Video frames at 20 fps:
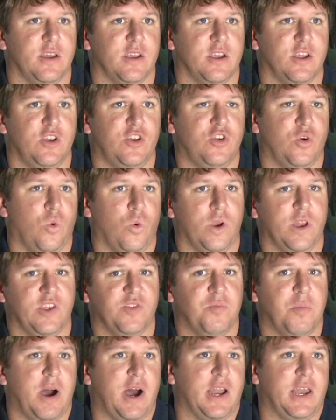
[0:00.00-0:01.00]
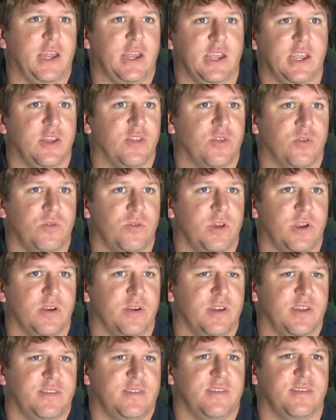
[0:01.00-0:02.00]
contort his body and get through there.
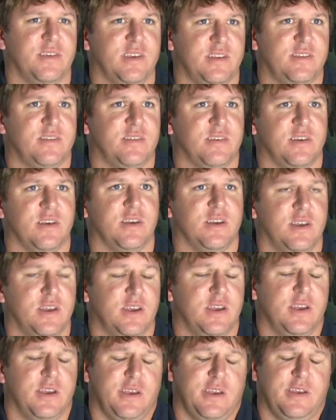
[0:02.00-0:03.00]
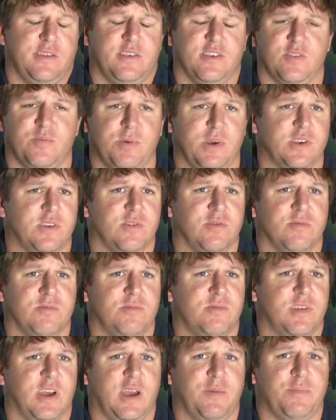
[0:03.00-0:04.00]
And it's a special
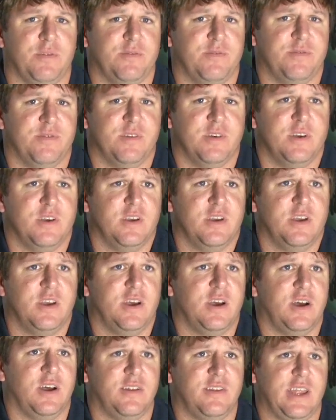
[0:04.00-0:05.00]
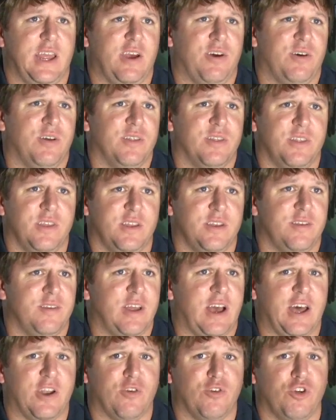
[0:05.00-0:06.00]
type of talent that
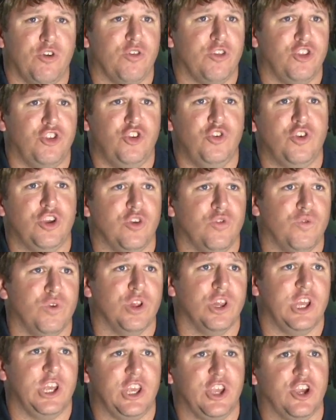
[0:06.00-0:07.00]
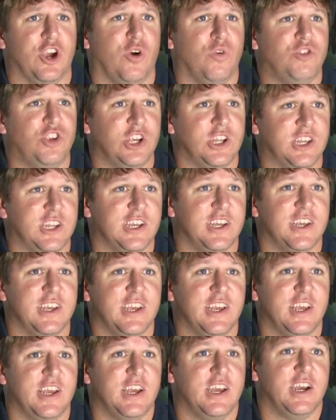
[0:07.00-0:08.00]
I don't know that you can really coach it.
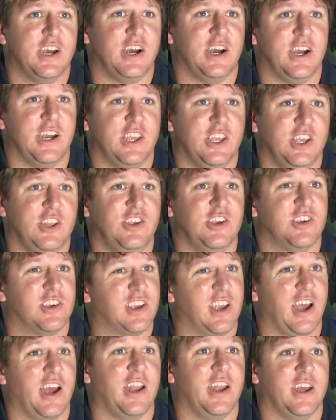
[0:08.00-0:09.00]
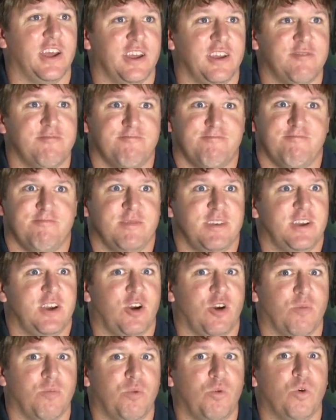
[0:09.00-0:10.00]
You just kind of
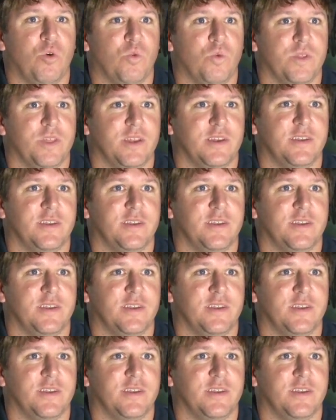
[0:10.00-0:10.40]
are born with